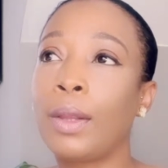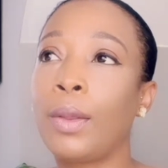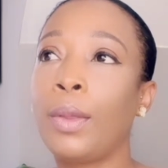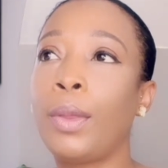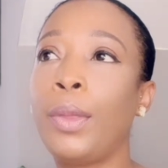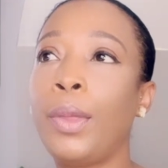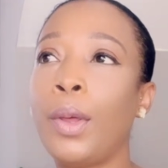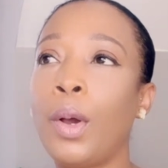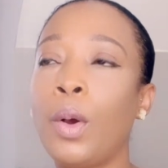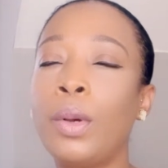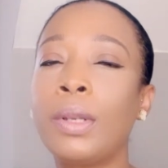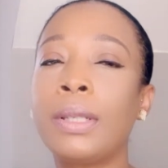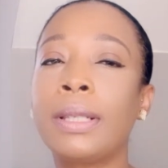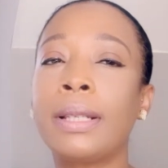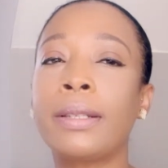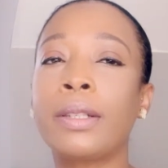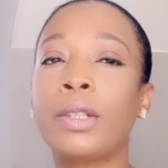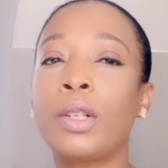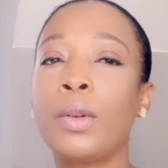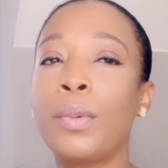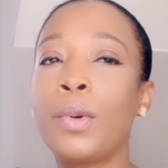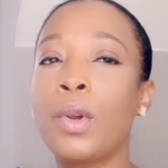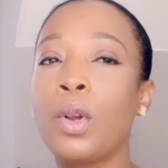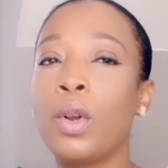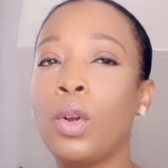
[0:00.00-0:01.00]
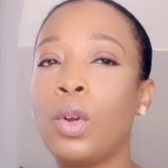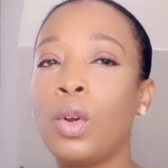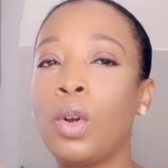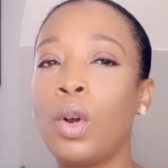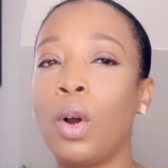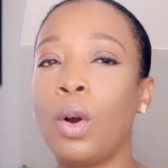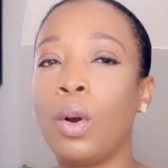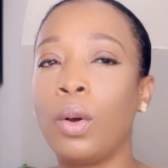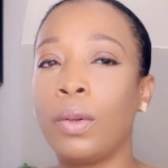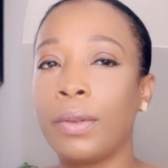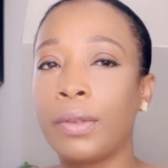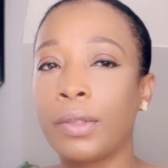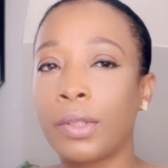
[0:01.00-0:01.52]
Those are some
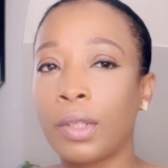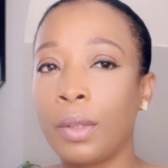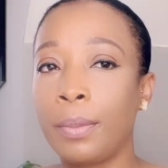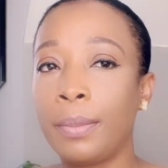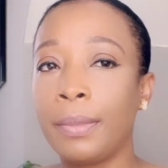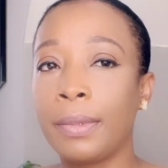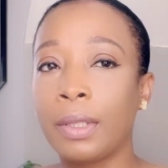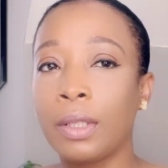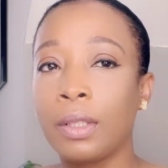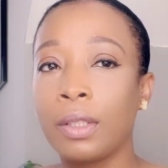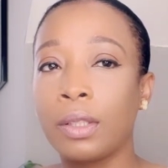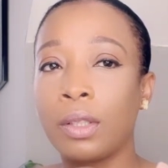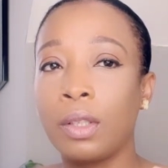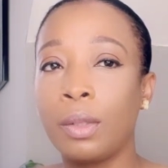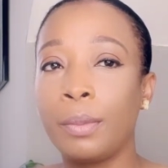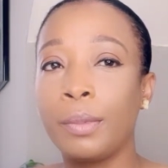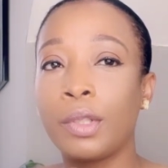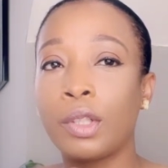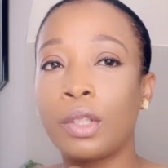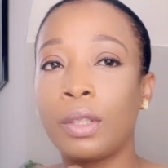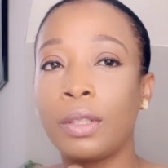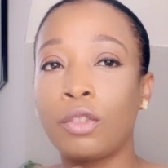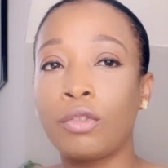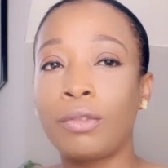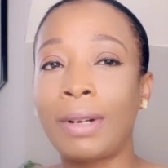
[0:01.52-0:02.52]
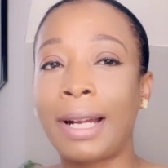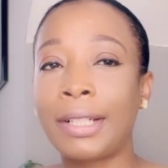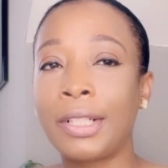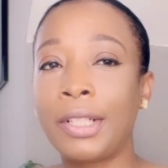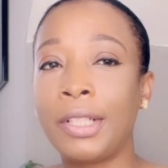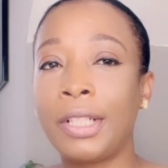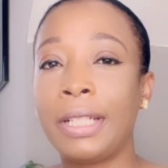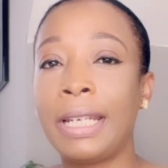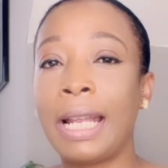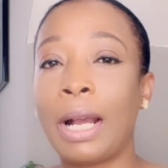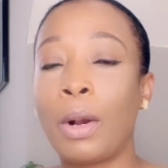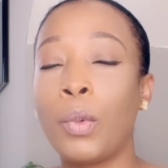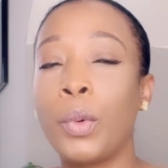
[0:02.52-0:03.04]

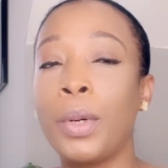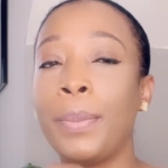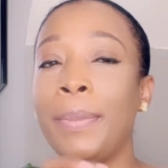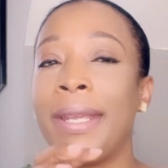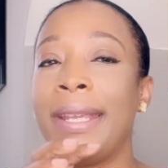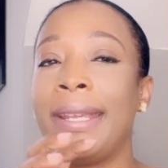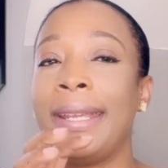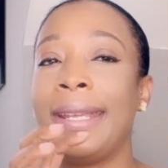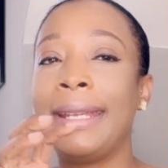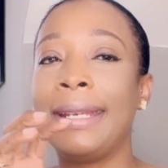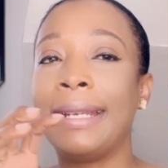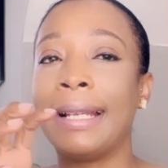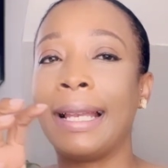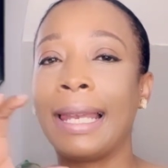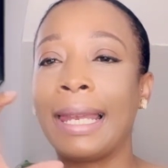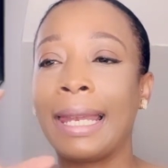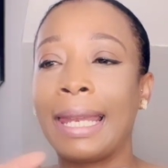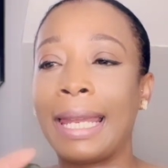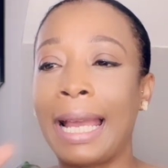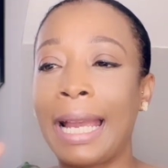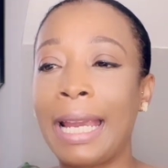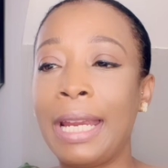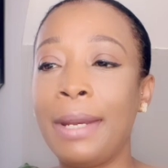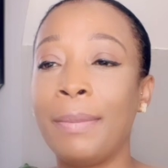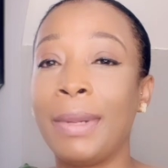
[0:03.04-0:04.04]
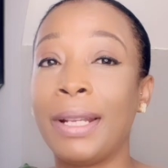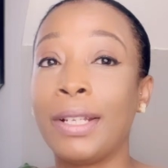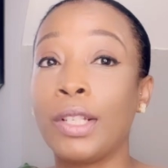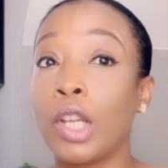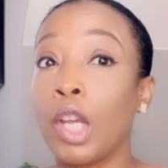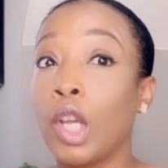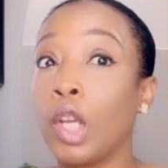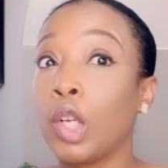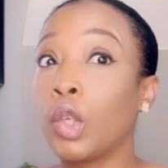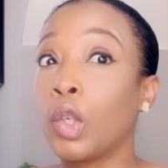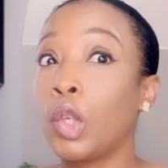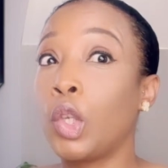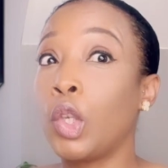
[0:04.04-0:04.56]
strategy that would be in alignment
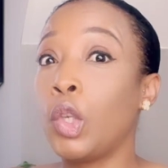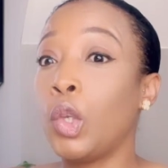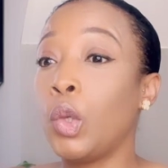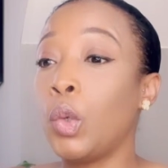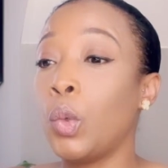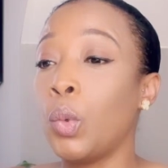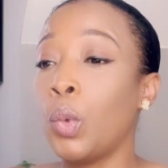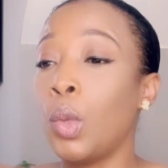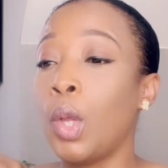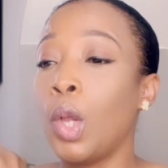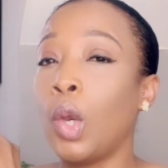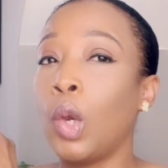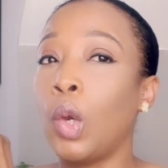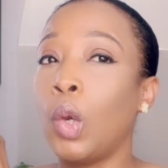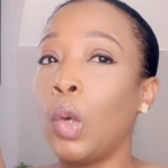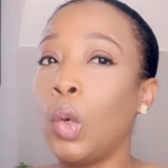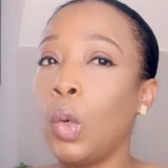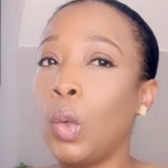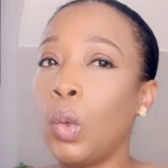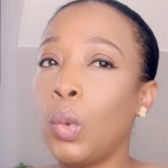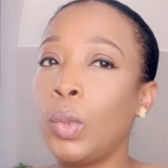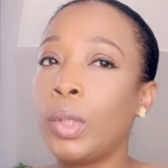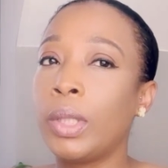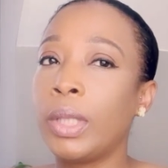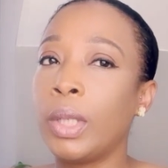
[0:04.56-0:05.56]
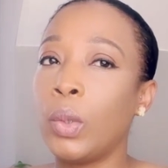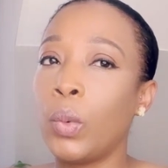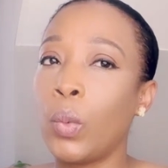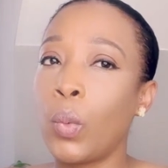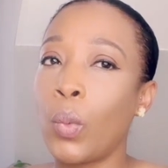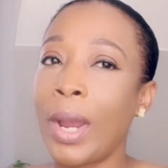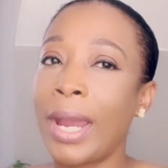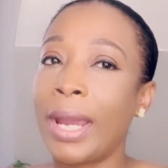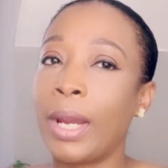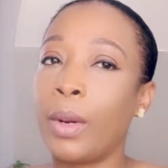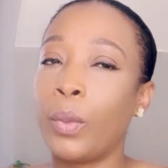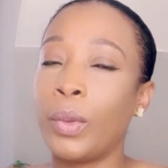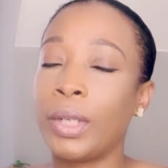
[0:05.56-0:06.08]
to you losing
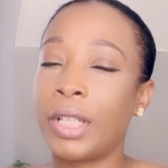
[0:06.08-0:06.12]
weight,